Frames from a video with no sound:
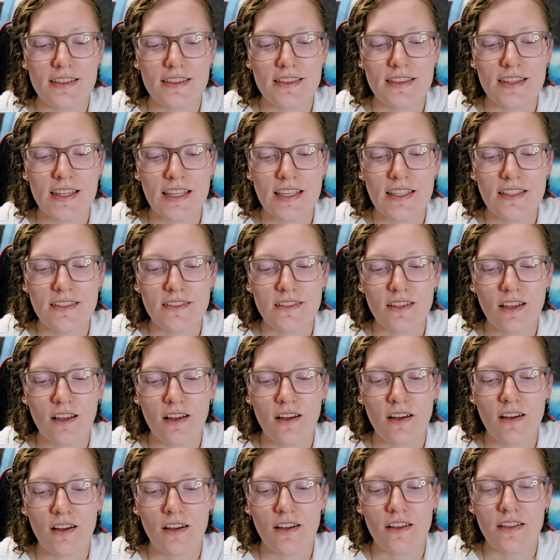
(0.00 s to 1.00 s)
these
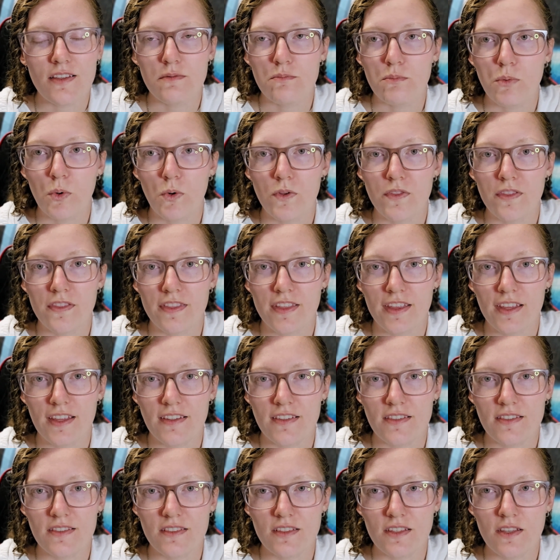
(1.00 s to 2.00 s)
are important
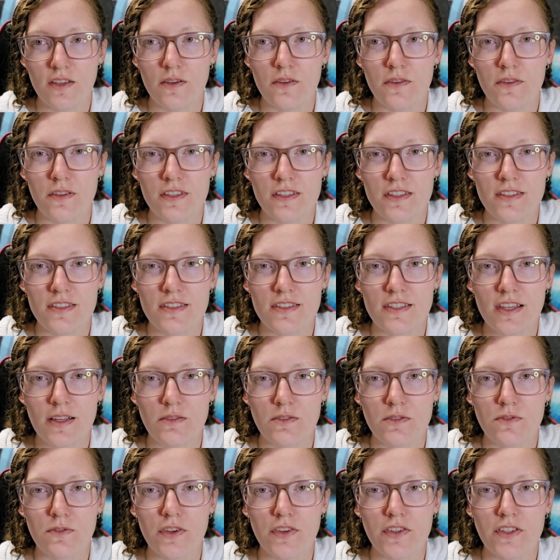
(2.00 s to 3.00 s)
things. It
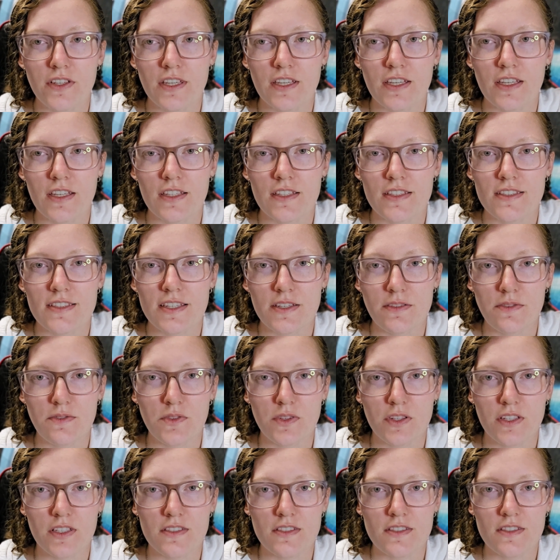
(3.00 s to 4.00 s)
sounds very
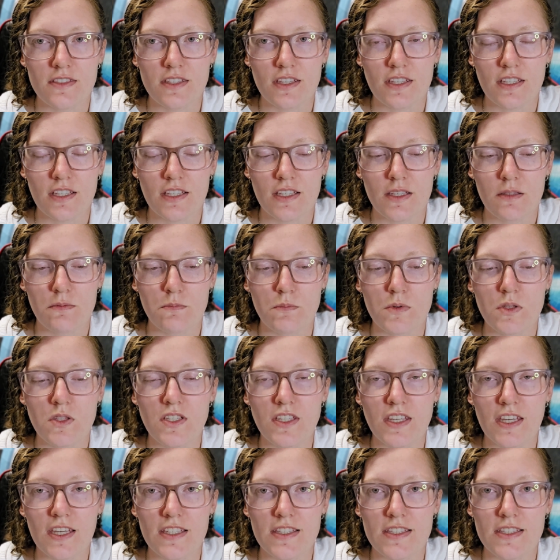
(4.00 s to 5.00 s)
different and it
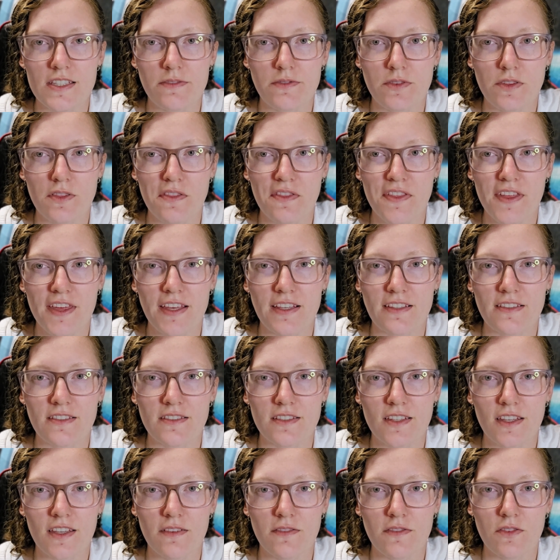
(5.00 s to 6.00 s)
communicates different things
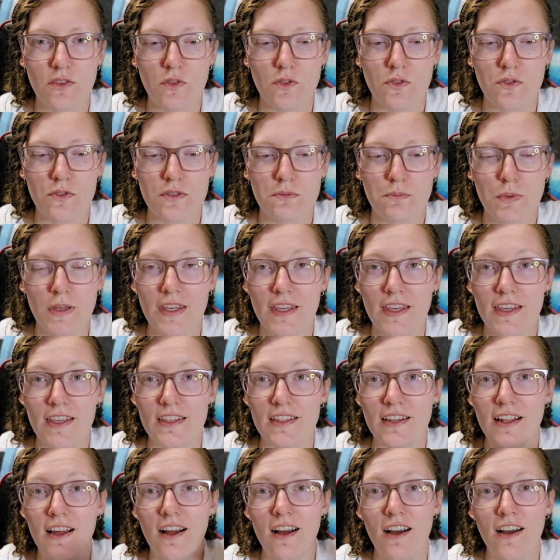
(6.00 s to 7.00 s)
if you're speaking
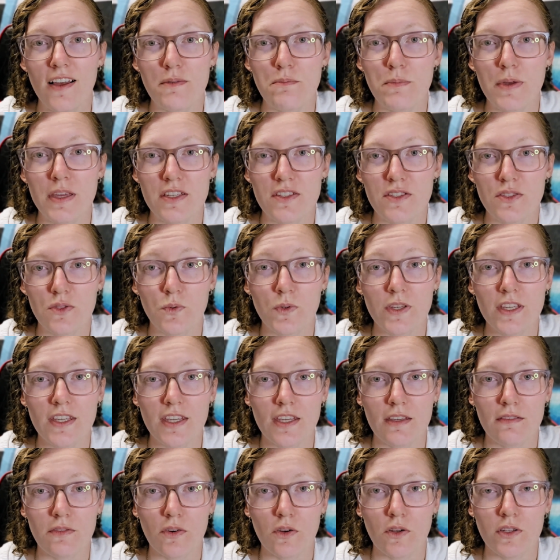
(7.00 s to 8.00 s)
in a high-pitched
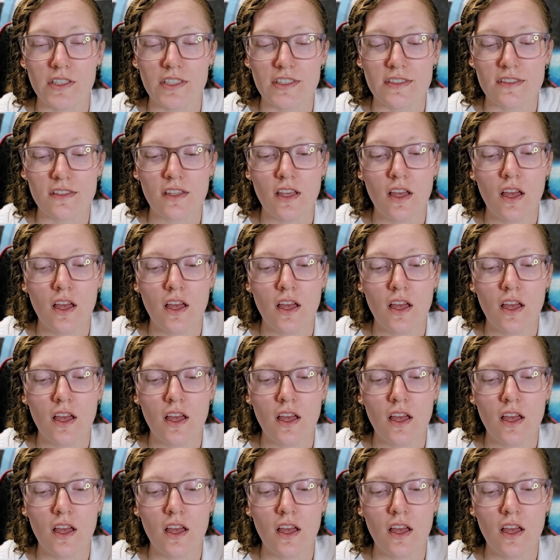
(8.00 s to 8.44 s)
squeaky voice,